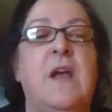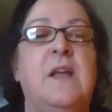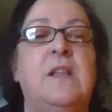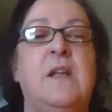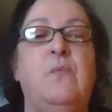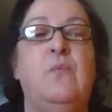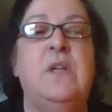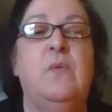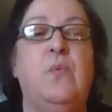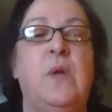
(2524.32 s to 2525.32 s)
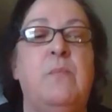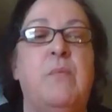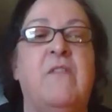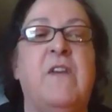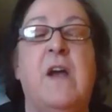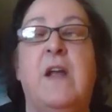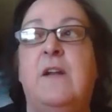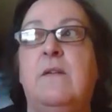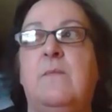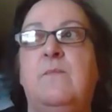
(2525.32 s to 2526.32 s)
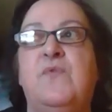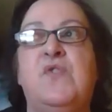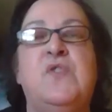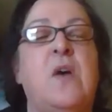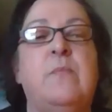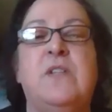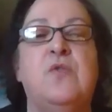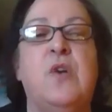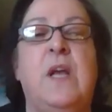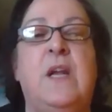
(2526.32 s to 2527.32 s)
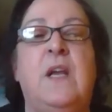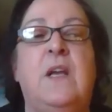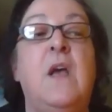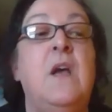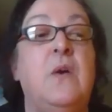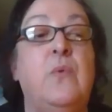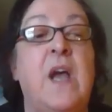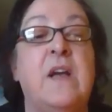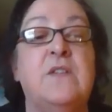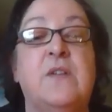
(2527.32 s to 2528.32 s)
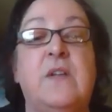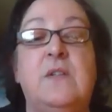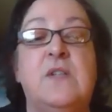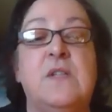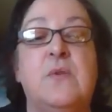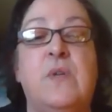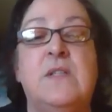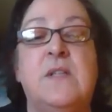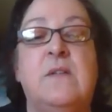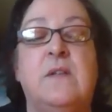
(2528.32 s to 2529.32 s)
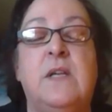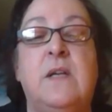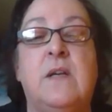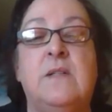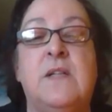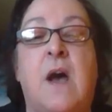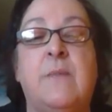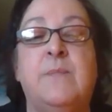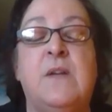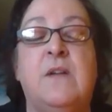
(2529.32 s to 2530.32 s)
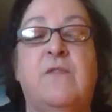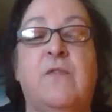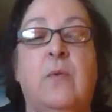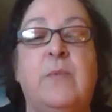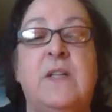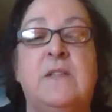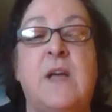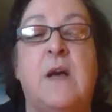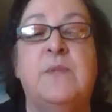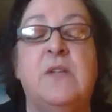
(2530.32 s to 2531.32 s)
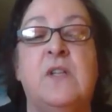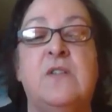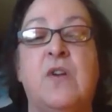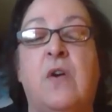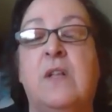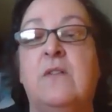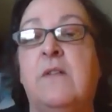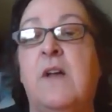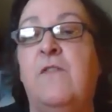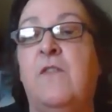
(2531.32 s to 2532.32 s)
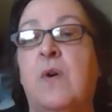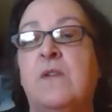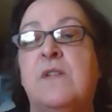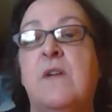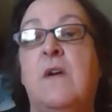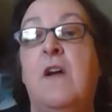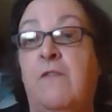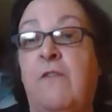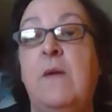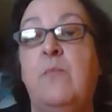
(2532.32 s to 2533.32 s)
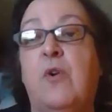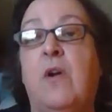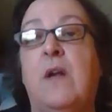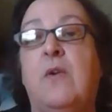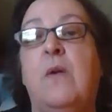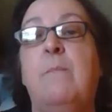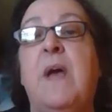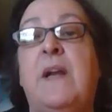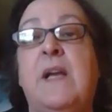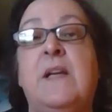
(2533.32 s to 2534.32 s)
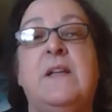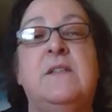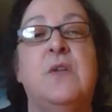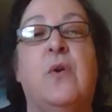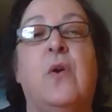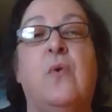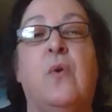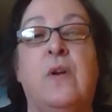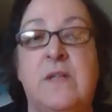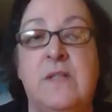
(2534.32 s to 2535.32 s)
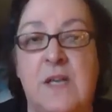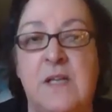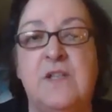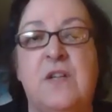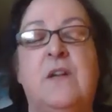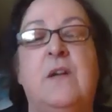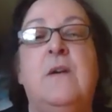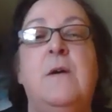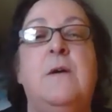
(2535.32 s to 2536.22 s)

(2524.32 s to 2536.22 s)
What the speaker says: and then we provide so much training. We actually just recently formally adopted the Charting the Life course framework and are embedding it into our organization